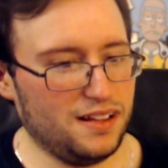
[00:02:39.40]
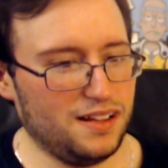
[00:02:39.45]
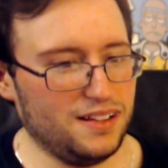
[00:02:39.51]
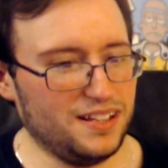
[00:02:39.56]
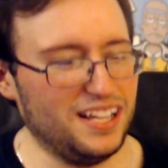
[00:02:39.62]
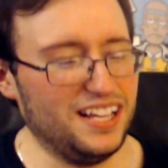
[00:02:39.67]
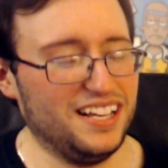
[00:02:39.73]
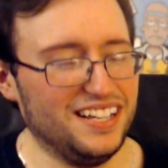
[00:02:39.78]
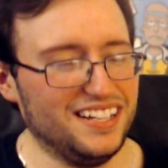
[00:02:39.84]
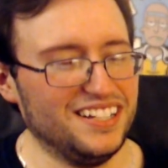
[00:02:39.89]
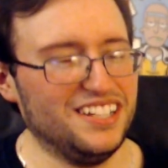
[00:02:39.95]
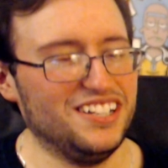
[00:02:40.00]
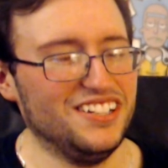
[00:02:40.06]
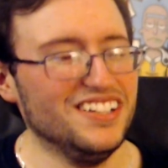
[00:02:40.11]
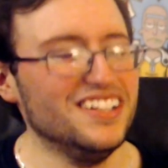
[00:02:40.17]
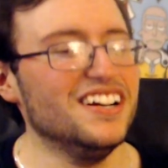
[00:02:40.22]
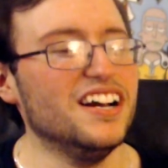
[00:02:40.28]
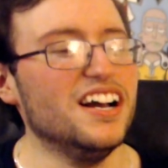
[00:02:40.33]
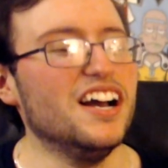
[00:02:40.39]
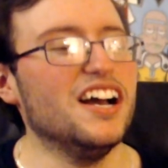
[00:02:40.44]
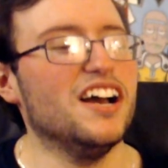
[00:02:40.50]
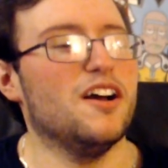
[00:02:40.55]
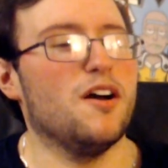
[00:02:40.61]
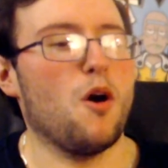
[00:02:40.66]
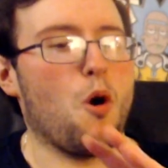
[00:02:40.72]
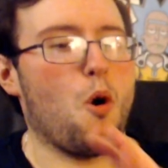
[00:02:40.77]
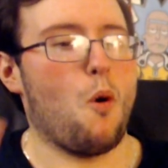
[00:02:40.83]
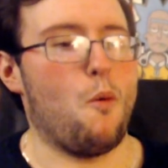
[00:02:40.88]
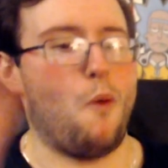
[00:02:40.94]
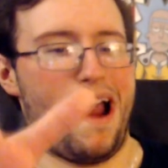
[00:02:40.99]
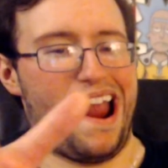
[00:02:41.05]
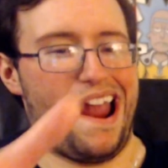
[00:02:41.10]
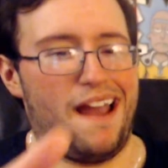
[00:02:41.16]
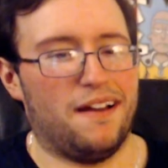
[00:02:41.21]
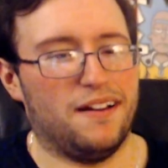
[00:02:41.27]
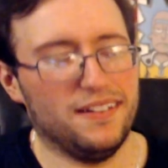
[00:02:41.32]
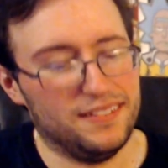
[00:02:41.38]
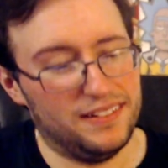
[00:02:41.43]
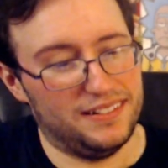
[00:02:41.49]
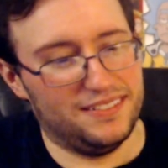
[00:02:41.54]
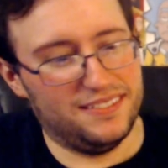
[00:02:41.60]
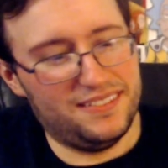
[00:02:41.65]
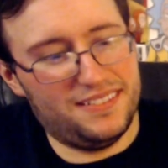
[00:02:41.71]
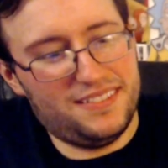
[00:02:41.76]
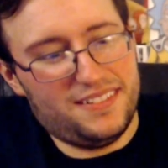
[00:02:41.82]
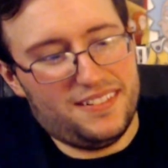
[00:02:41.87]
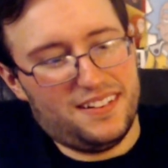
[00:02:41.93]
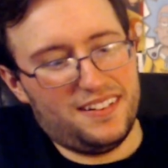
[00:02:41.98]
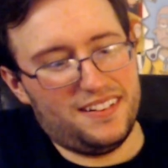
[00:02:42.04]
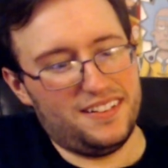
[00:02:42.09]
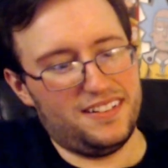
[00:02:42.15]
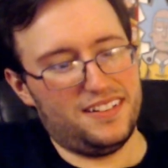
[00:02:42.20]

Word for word: You're supposed to collect all stars.